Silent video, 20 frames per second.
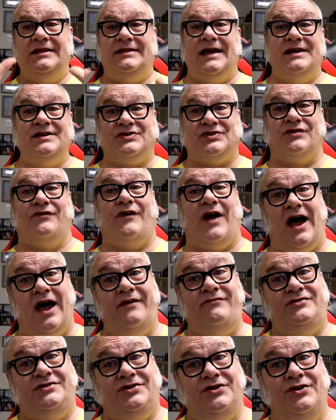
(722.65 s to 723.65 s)
They
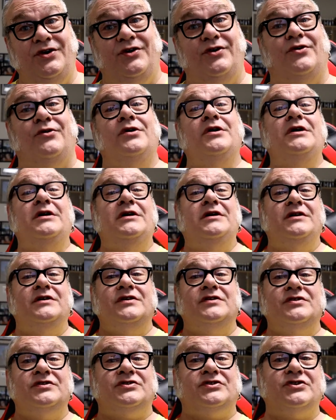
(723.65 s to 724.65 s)
survived too.
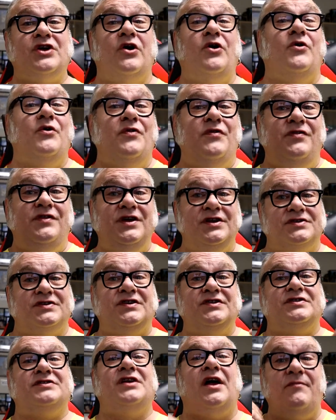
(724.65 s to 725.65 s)
So,
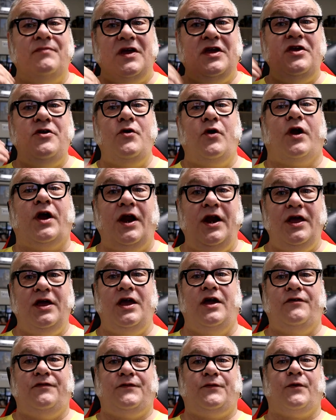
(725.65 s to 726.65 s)
this is something you're going to
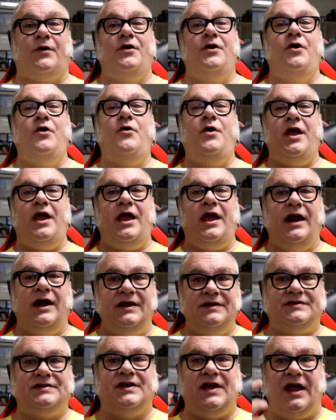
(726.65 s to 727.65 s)
get through,
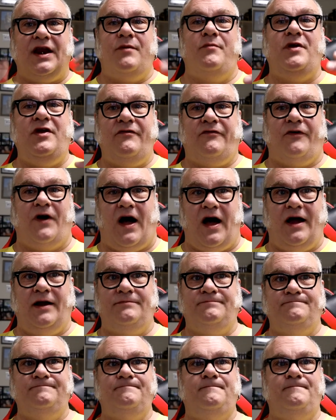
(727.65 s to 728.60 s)
and it's going to be fine.